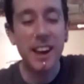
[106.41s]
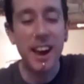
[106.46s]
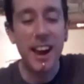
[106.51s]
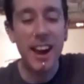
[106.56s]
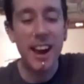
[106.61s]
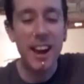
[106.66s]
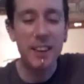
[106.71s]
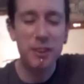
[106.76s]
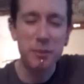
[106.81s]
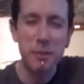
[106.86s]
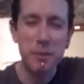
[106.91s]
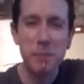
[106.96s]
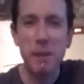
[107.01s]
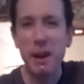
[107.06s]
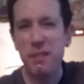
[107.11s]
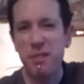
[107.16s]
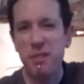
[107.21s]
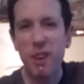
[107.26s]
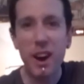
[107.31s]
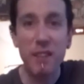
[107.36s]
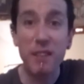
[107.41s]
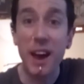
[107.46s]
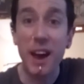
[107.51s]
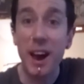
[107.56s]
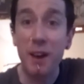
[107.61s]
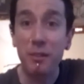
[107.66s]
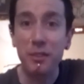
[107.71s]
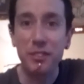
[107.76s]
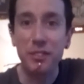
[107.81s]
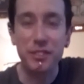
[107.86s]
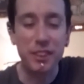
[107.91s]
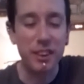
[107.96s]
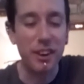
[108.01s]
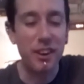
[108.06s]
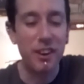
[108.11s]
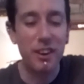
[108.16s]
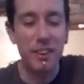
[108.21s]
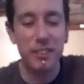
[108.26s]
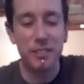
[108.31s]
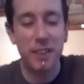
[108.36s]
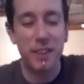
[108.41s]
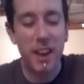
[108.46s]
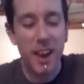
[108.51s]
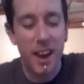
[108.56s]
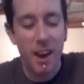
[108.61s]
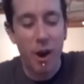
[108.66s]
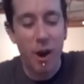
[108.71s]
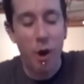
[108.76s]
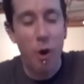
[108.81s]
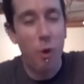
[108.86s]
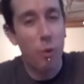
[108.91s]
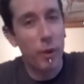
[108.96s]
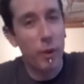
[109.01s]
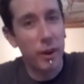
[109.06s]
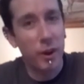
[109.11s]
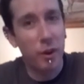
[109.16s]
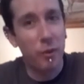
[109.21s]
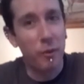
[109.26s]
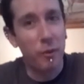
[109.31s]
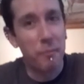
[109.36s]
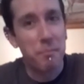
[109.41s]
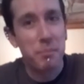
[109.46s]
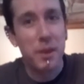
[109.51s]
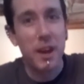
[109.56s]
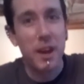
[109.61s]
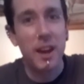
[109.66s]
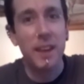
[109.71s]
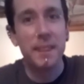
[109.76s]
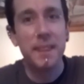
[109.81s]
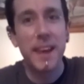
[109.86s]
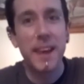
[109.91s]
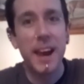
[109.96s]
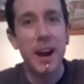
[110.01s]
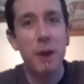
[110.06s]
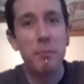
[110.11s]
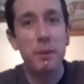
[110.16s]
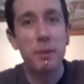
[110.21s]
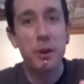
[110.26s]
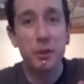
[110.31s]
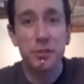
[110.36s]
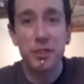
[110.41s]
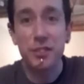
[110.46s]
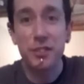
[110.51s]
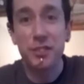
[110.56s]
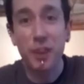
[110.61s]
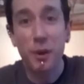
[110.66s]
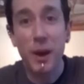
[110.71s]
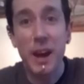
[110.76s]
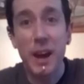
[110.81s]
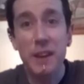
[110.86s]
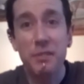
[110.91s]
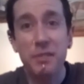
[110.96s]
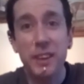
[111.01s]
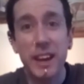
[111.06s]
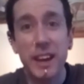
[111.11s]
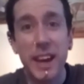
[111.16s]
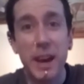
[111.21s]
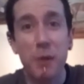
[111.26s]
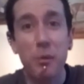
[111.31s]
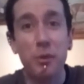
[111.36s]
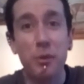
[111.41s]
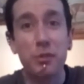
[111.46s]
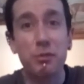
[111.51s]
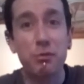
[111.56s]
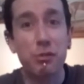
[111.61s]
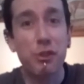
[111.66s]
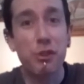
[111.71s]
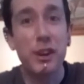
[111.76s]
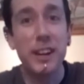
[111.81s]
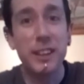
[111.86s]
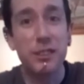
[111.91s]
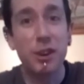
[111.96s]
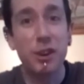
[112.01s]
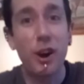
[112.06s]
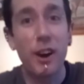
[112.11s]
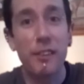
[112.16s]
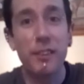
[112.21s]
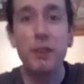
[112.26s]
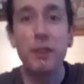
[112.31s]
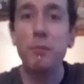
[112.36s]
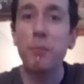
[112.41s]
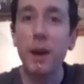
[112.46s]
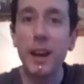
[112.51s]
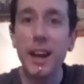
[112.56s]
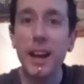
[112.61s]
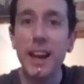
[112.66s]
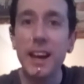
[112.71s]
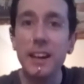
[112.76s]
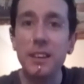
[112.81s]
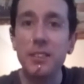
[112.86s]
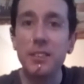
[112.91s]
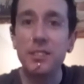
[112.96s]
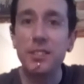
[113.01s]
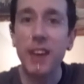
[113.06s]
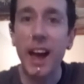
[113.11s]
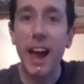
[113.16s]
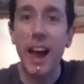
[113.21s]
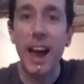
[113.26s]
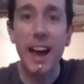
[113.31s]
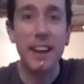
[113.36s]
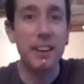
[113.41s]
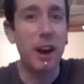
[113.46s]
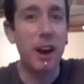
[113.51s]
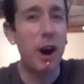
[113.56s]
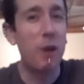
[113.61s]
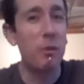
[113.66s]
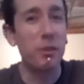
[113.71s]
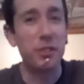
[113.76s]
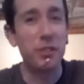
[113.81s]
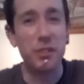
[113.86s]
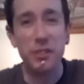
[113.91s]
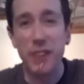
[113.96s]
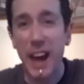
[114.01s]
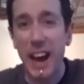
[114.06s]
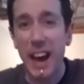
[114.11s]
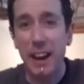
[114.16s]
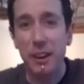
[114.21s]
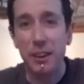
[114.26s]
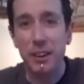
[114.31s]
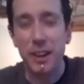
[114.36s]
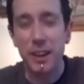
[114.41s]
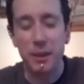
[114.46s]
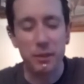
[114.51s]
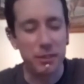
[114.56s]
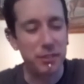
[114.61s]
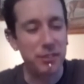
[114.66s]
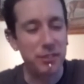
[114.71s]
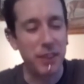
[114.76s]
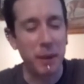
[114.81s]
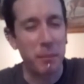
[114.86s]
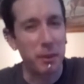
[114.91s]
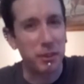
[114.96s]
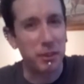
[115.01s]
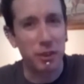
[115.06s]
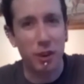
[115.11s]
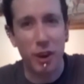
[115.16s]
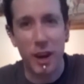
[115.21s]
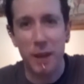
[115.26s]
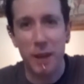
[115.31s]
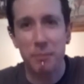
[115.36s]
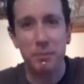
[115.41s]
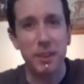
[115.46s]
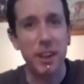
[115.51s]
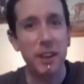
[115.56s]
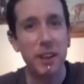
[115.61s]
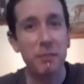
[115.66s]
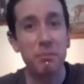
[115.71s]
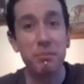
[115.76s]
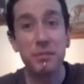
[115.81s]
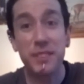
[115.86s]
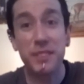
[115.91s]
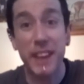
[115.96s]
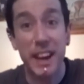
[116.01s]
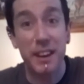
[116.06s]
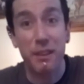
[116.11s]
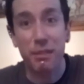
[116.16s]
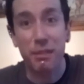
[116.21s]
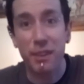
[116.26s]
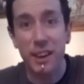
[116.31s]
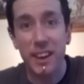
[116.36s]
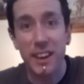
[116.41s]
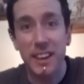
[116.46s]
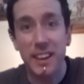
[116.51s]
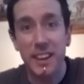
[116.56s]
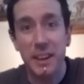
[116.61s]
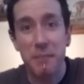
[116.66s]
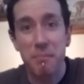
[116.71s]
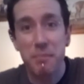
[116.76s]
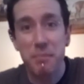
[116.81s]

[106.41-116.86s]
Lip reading: It took me about 5 hours to learn, all in all. Now, because it's so heavy, it was really tiring on my legs, and I was knackered. It was summertime, dead of heat.